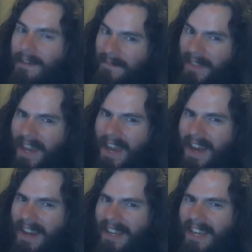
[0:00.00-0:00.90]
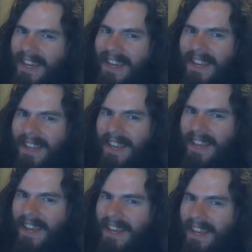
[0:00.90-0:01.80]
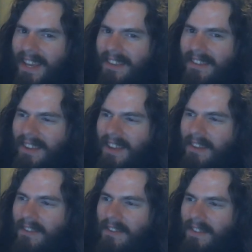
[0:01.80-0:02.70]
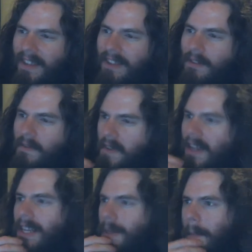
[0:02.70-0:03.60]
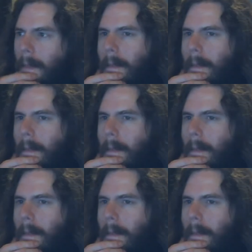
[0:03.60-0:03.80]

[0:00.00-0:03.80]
Yeah, he he he's he's he's a victim.